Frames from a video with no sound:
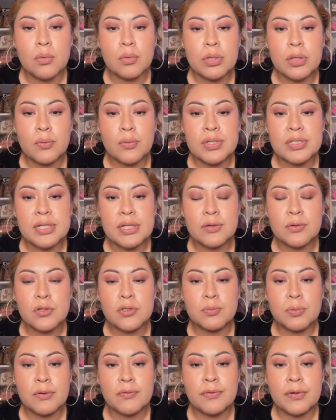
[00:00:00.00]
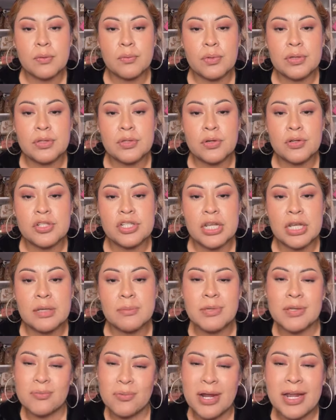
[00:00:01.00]
the wristlet goes perfect with your
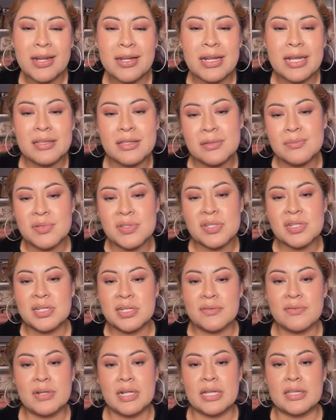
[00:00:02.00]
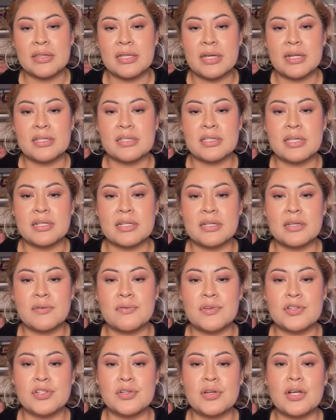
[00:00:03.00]
jamie right i think i'm just gonna leave it like that sending
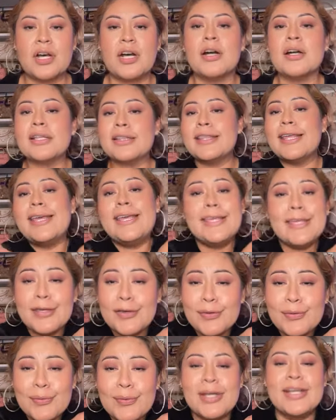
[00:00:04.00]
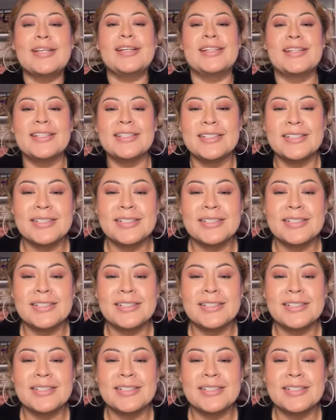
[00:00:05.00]
a virtual hug thank you